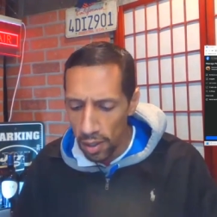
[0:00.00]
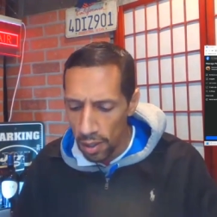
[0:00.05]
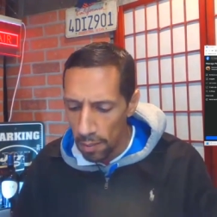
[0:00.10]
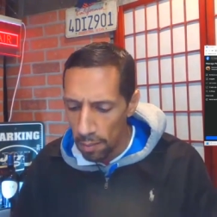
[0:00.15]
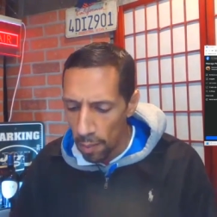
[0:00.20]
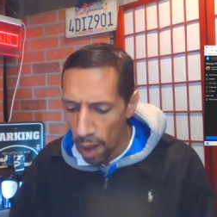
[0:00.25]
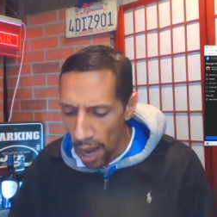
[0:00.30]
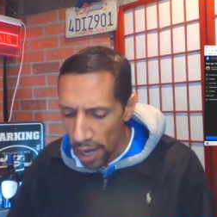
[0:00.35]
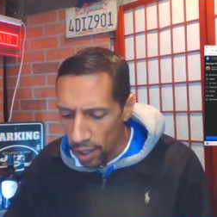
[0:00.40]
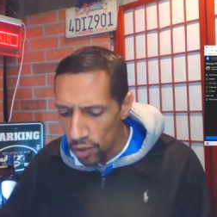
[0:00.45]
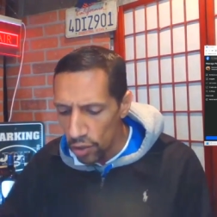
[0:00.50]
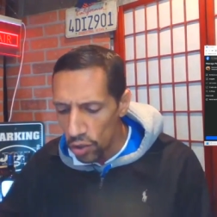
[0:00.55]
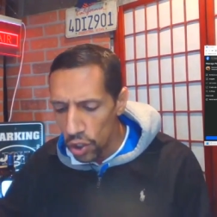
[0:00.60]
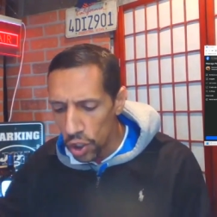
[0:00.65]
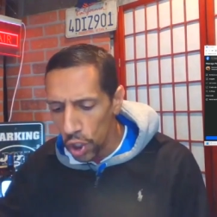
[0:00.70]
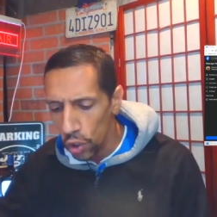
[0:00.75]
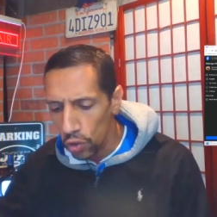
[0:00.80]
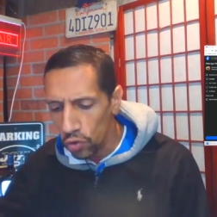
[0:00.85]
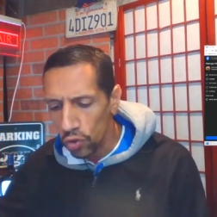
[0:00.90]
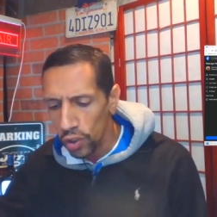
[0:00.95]
Migrant
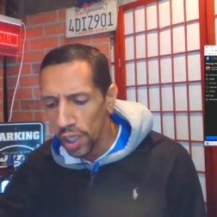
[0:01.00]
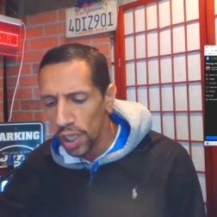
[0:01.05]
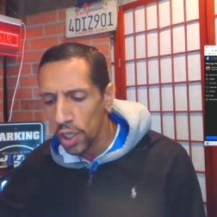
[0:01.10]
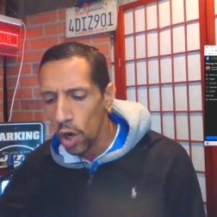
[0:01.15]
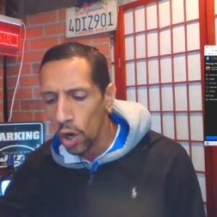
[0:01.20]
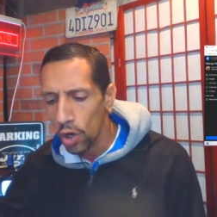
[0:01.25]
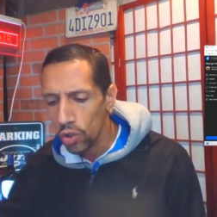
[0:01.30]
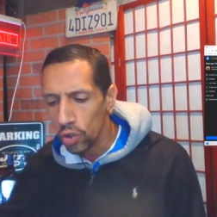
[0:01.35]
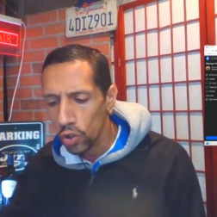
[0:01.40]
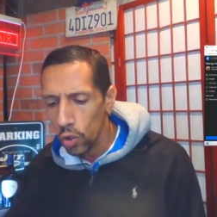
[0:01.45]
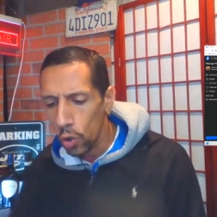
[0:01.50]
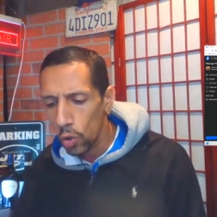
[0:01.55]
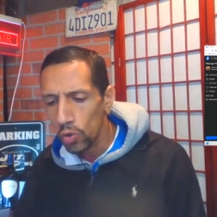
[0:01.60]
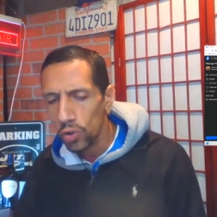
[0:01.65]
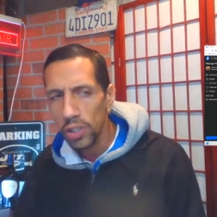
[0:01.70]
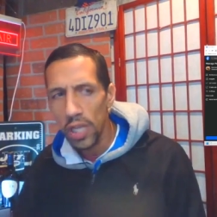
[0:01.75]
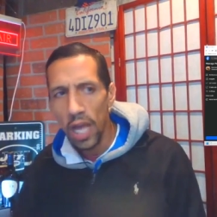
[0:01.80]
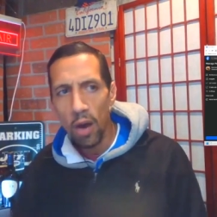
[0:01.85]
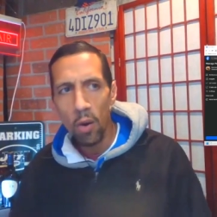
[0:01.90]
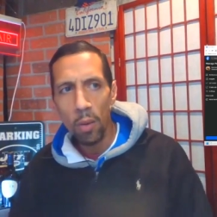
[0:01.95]
children in our schools
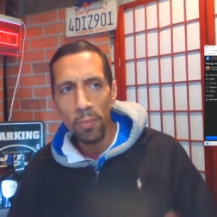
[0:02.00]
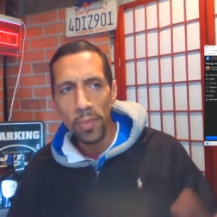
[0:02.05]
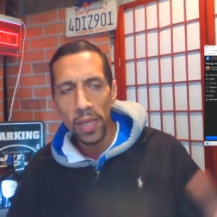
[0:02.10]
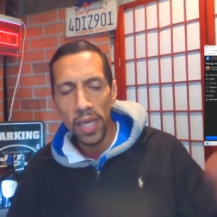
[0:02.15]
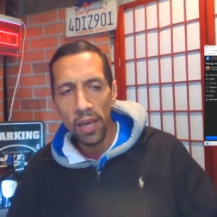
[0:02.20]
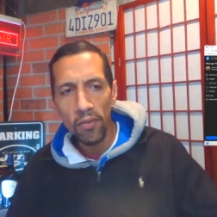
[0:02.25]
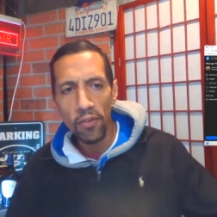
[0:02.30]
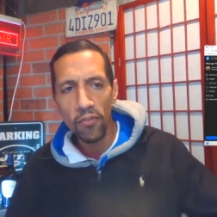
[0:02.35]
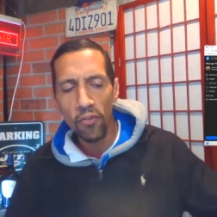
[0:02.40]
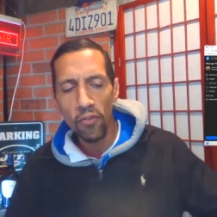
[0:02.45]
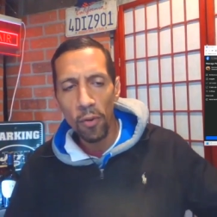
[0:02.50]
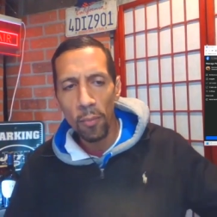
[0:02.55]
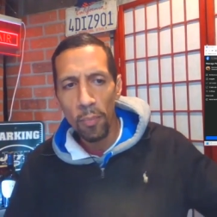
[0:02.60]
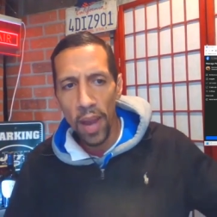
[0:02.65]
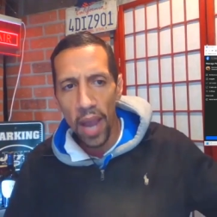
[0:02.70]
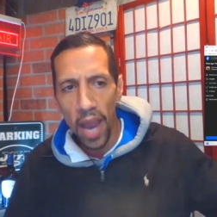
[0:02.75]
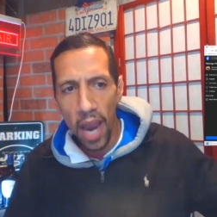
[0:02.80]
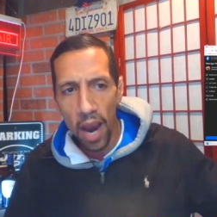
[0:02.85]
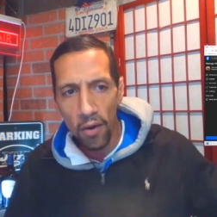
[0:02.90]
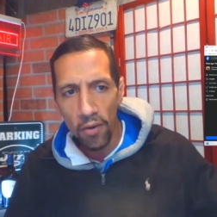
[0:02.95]
now, I'm hearing from
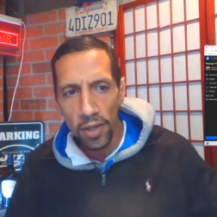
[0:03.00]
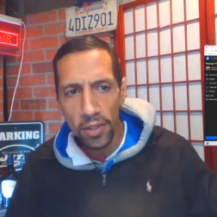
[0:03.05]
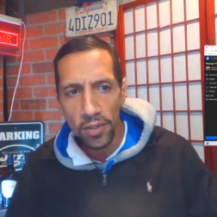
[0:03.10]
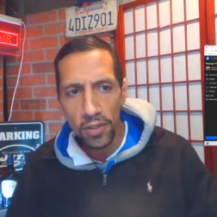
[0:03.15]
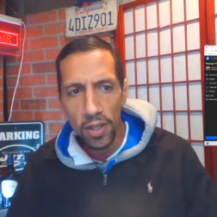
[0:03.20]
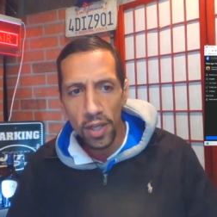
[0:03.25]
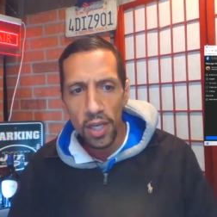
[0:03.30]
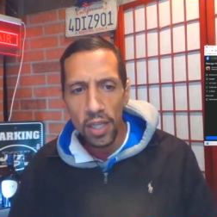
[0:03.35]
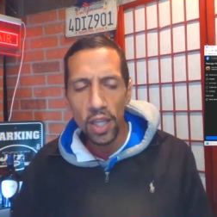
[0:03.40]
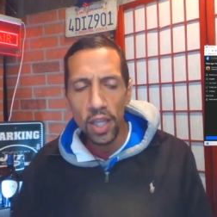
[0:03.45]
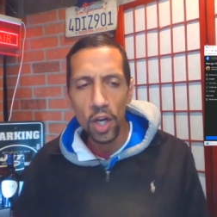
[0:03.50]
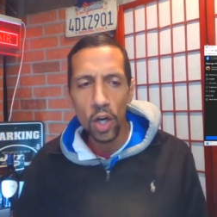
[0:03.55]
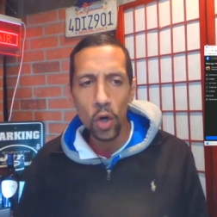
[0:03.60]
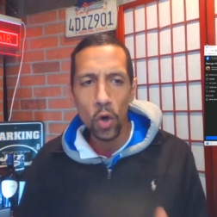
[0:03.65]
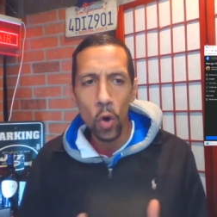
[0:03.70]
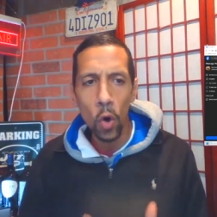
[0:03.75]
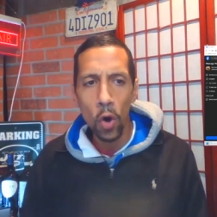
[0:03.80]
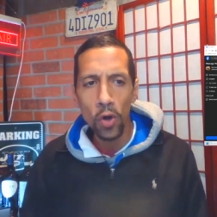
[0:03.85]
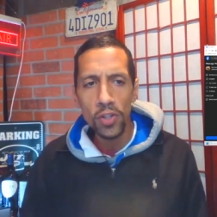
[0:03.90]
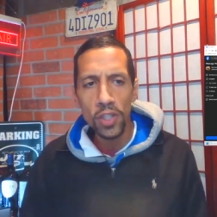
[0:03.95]
parents that are
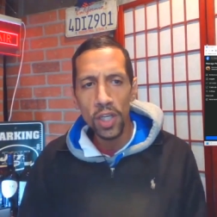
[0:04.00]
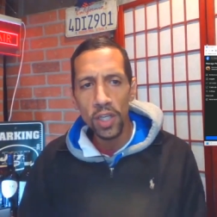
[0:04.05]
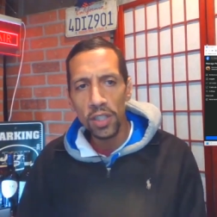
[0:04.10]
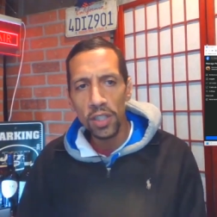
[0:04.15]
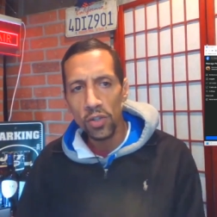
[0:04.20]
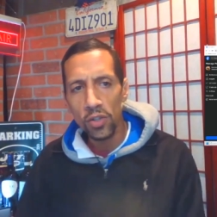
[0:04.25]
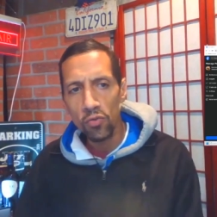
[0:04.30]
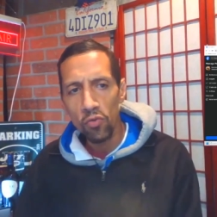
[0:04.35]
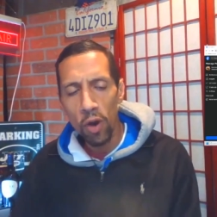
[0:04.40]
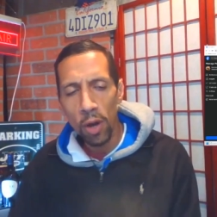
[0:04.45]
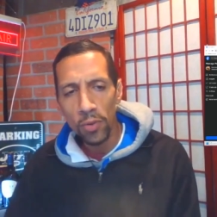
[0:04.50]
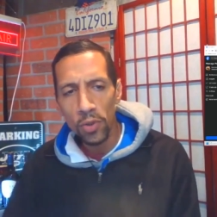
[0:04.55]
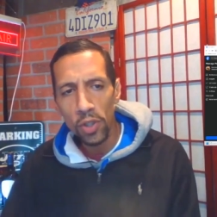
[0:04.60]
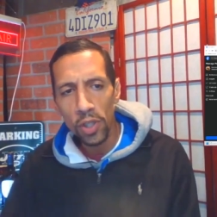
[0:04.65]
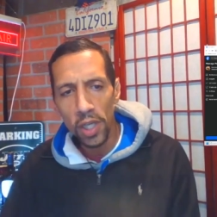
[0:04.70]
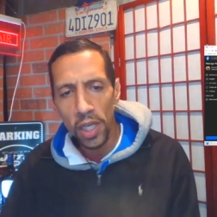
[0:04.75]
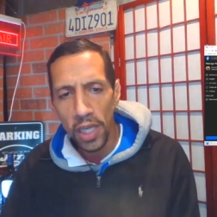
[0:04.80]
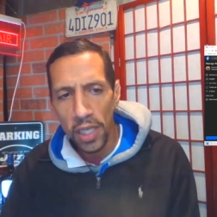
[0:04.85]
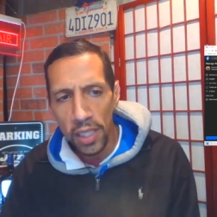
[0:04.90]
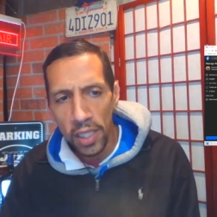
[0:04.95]
causing a disruption
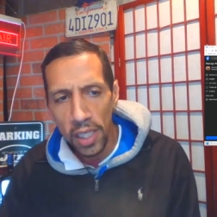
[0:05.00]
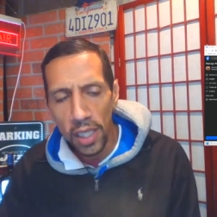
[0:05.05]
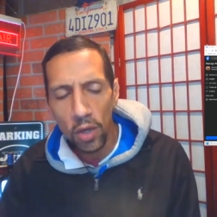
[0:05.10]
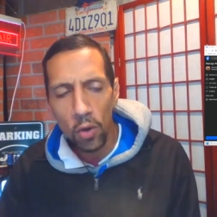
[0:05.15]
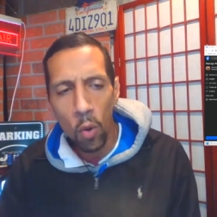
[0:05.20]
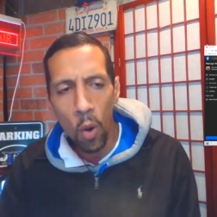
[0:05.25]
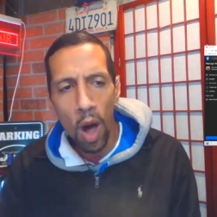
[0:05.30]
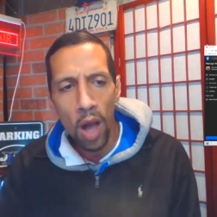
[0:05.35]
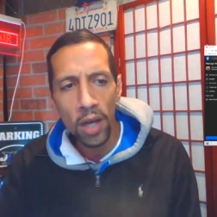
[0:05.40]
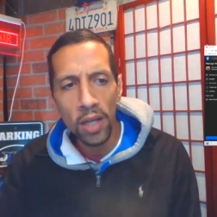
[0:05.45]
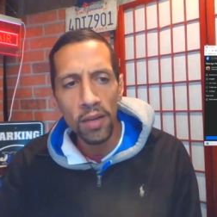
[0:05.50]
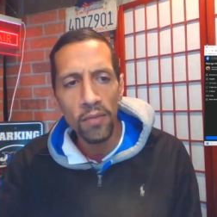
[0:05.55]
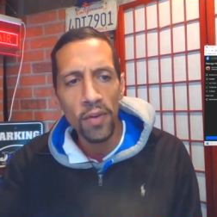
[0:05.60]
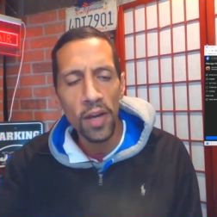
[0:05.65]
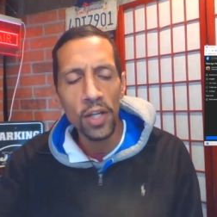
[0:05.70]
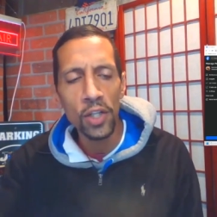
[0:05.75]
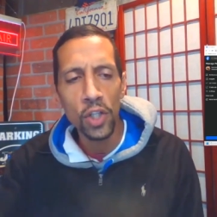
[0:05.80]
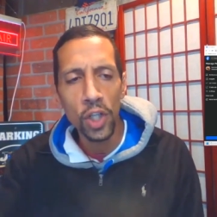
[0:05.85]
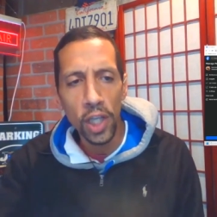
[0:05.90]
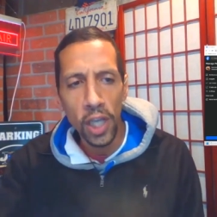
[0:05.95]
in the quality of
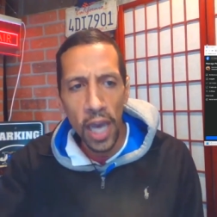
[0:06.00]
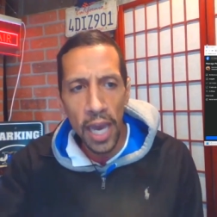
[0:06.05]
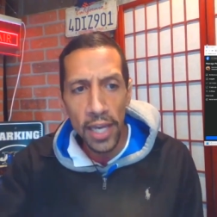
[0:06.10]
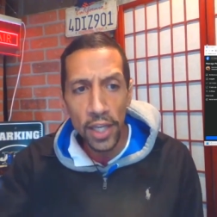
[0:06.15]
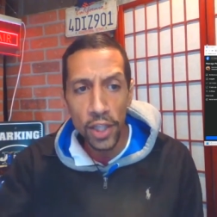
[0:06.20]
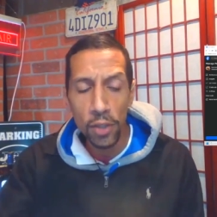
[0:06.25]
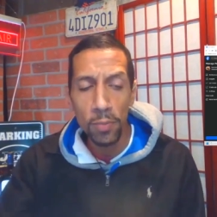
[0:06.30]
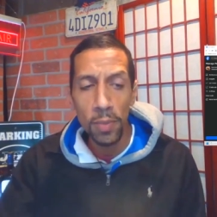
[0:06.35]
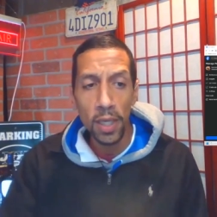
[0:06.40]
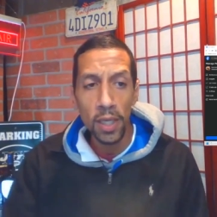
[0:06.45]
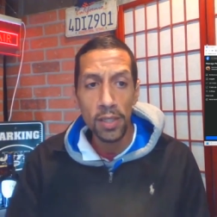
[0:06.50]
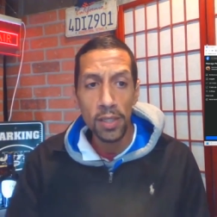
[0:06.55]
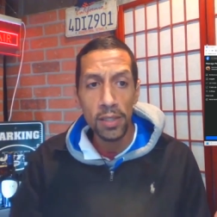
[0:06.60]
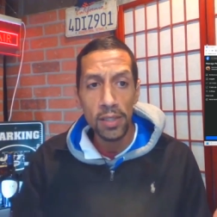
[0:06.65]
education because